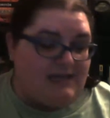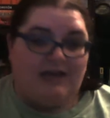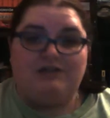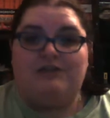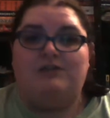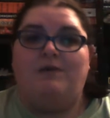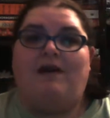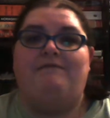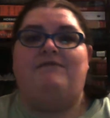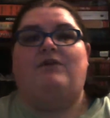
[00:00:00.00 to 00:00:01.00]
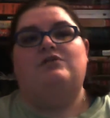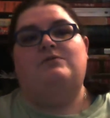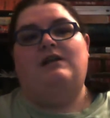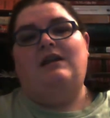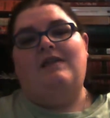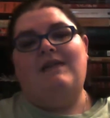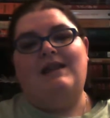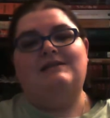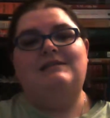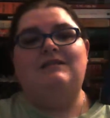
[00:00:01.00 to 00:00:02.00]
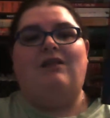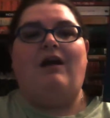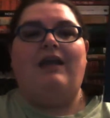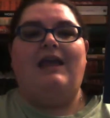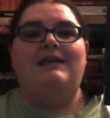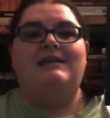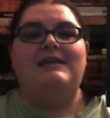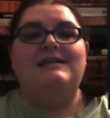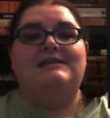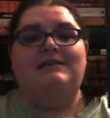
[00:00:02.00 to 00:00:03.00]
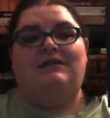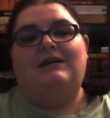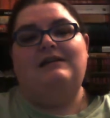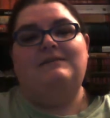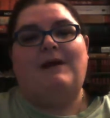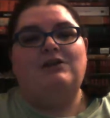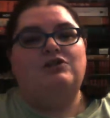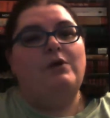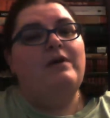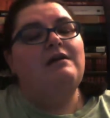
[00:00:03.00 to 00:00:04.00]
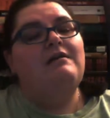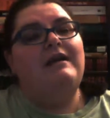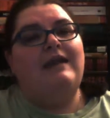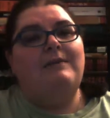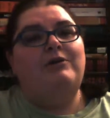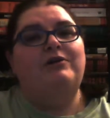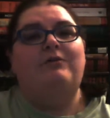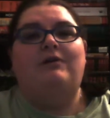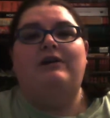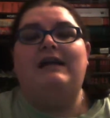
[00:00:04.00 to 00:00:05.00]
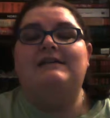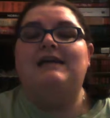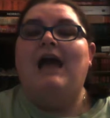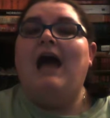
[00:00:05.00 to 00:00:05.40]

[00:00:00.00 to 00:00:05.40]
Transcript: I actually do have the first one in, and that is the Lock and Key series by Joe Hill and Gabriel Rodriguez.